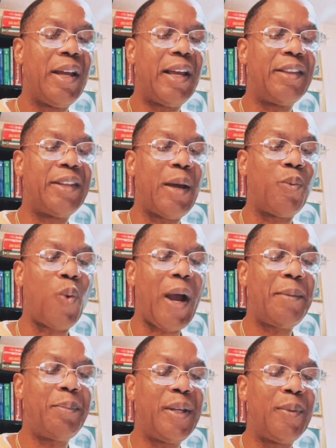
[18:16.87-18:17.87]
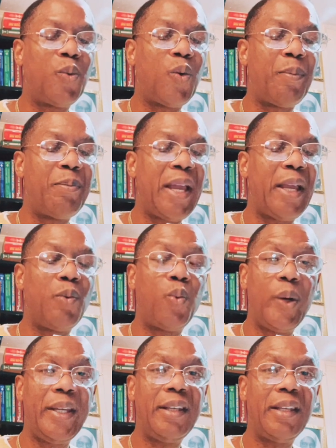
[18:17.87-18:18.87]
and that white people were made
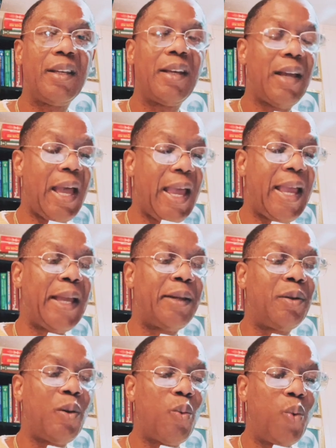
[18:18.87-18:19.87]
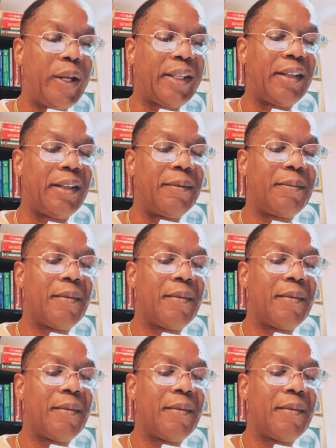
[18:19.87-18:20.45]
weak and wicked.